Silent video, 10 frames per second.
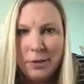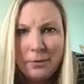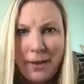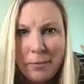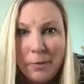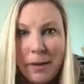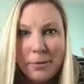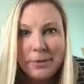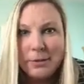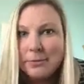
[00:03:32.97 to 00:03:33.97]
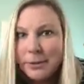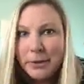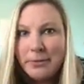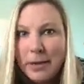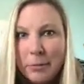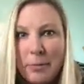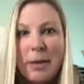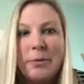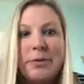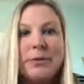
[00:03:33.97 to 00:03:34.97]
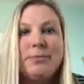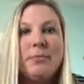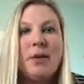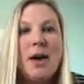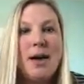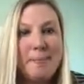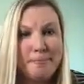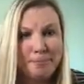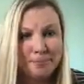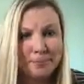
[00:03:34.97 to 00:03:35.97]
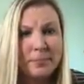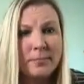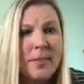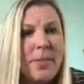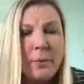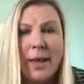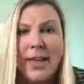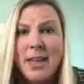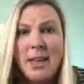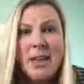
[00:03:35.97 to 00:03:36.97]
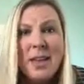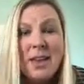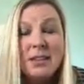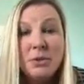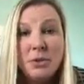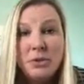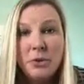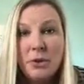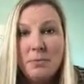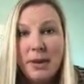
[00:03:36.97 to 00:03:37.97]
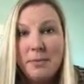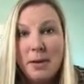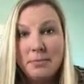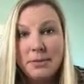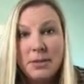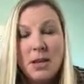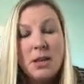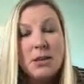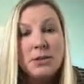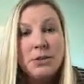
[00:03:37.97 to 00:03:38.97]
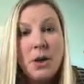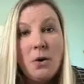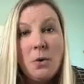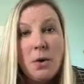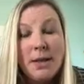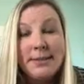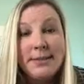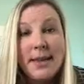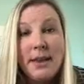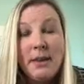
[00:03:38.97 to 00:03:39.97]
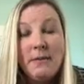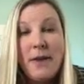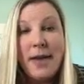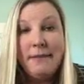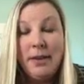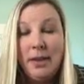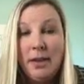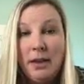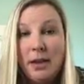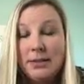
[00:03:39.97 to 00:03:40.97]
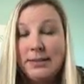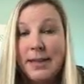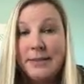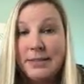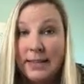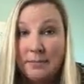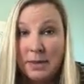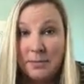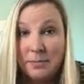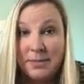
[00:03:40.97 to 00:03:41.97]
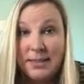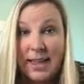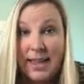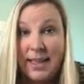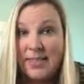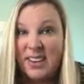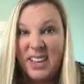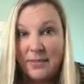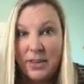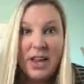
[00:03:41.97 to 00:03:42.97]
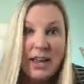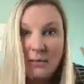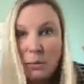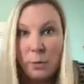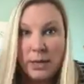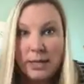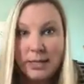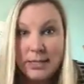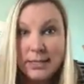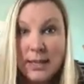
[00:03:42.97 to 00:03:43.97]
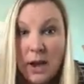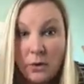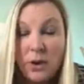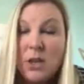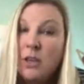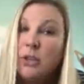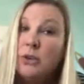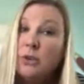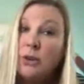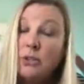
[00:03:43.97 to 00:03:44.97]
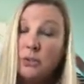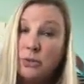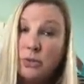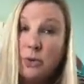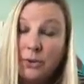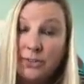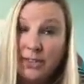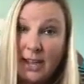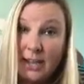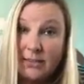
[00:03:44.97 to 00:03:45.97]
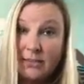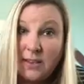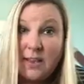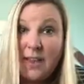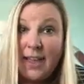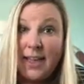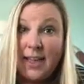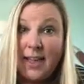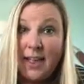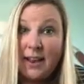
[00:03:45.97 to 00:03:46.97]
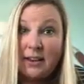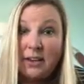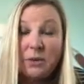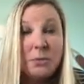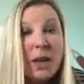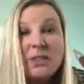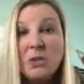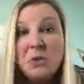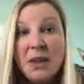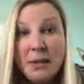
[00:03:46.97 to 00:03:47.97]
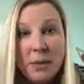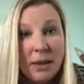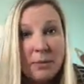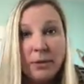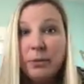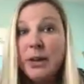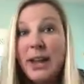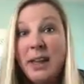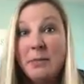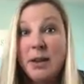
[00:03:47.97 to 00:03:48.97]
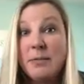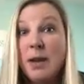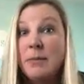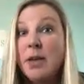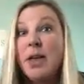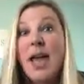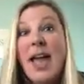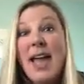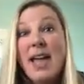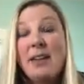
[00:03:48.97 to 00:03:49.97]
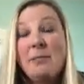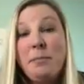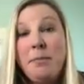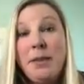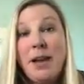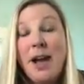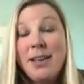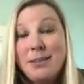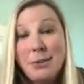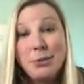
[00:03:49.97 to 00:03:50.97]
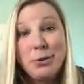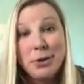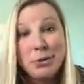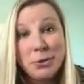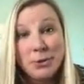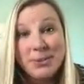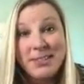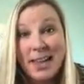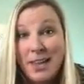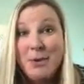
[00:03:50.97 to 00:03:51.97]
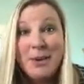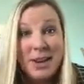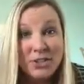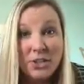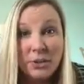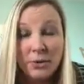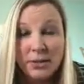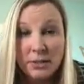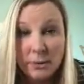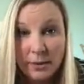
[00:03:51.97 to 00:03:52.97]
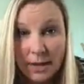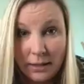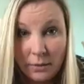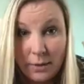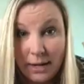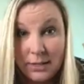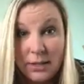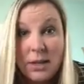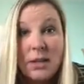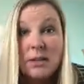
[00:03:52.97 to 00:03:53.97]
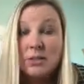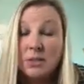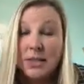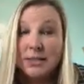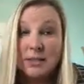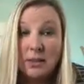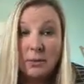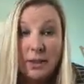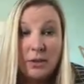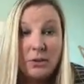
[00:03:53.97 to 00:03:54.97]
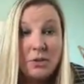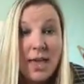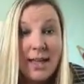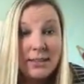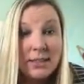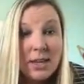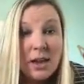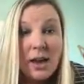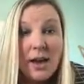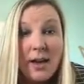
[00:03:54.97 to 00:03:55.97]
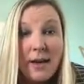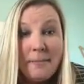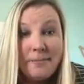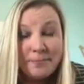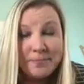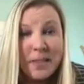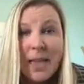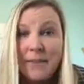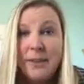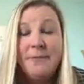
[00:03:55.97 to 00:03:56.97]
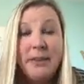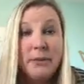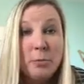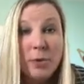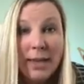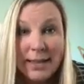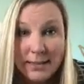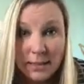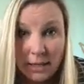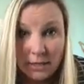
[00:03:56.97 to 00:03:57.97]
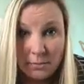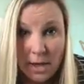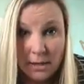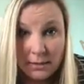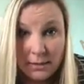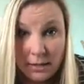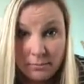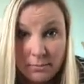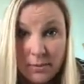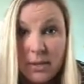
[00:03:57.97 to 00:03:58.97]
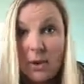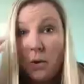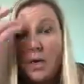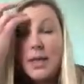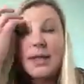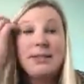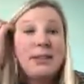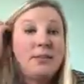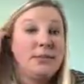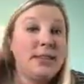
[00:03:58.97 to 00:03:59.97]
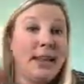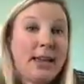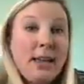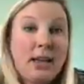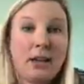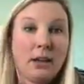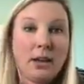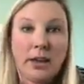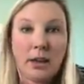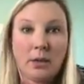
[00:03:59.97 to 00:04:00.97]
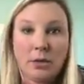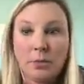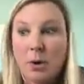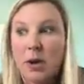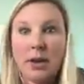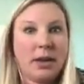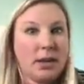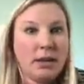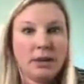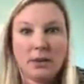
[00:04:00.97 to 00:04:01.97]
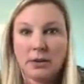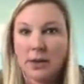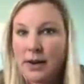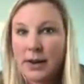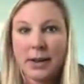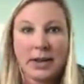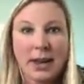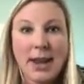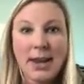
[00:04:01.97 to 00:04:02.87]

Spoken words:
family members, their furry family members. Another way is doing shorter minimums. So instead of having a 7-day minimum stay and then giving kind of a weekly discount, you could do shorter stays and, a 2-night minimum, 3-night minimum. And because you're doing a shorter stay, you can actually increase the nightly rate. So that's another way you can do that. Having a favorable cancellation policy. So instead of saying, you book, you're not going to get any